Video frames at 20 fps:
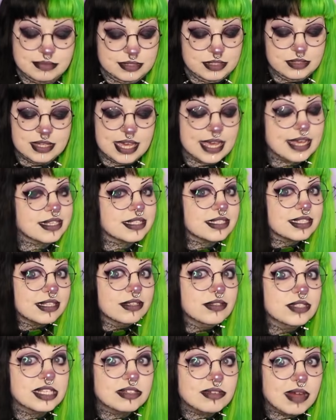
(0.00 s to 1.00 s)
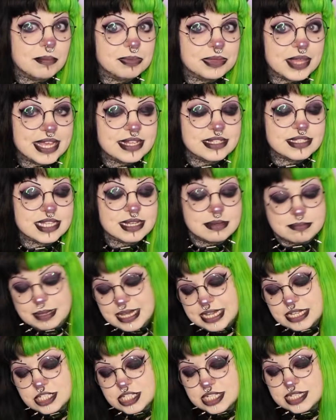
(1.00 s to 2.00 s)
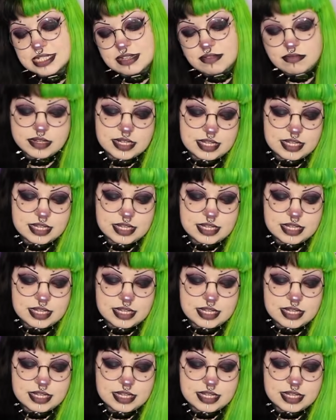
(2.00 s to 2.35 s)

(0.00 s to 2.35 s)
You get exclusive updates and pictures and